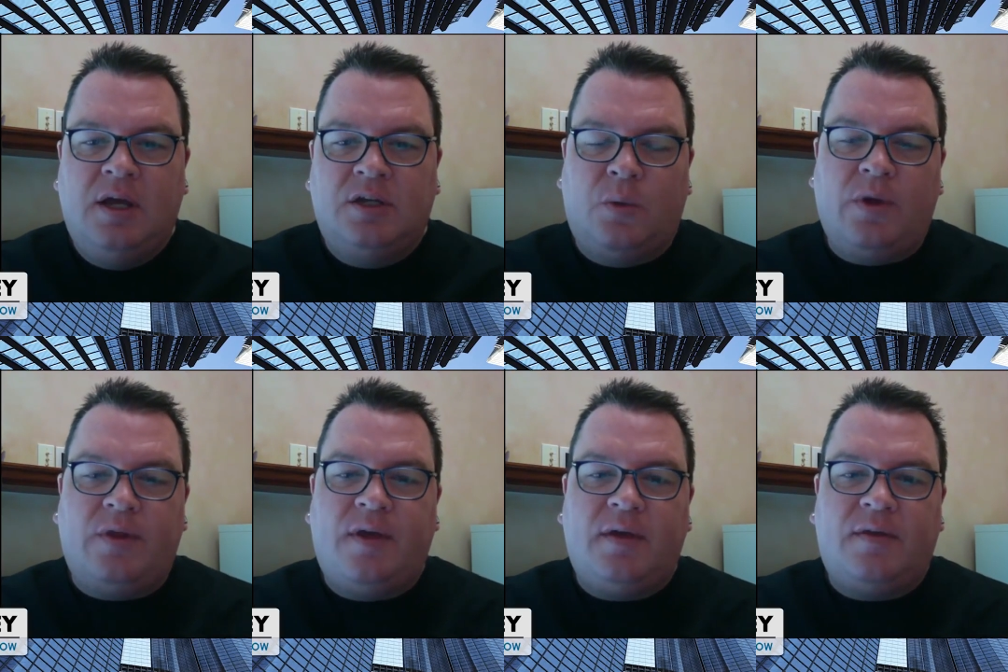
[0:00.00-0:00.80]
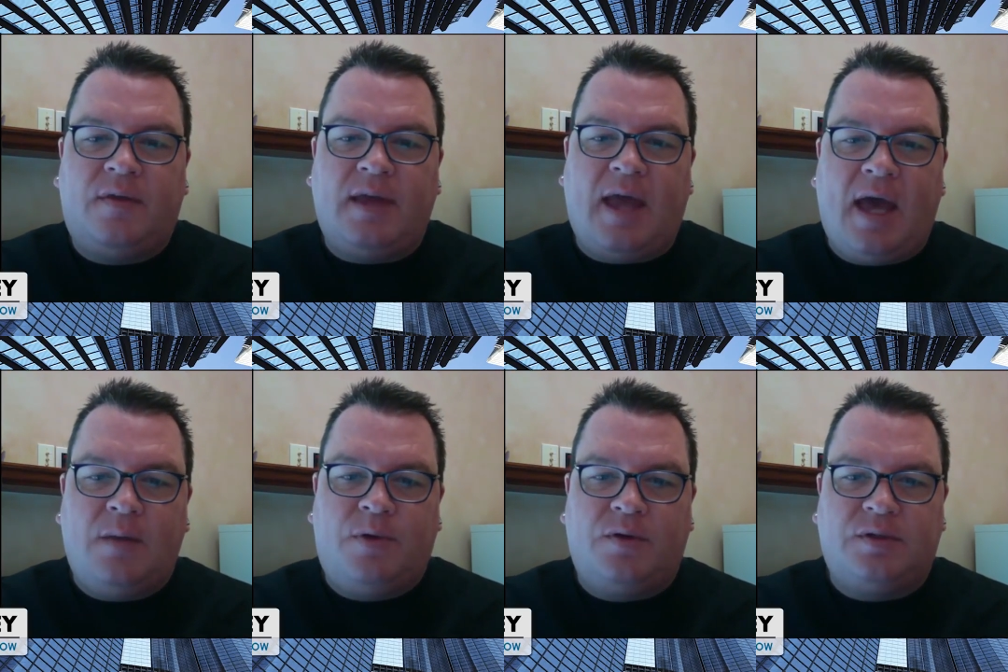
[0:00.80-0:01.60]
So we think that the
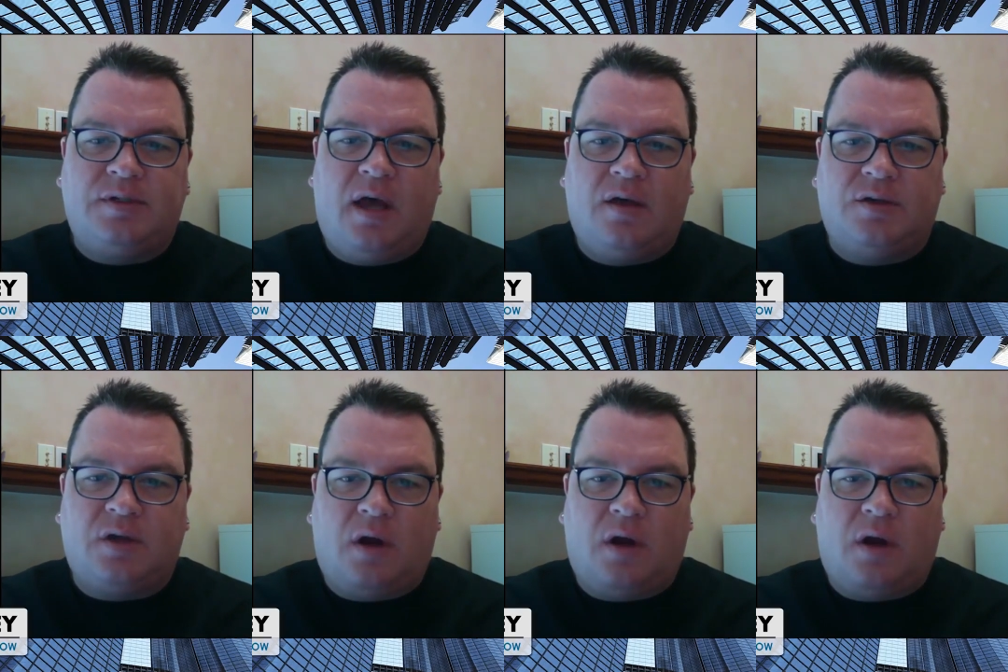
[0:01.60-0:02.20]
adipose cells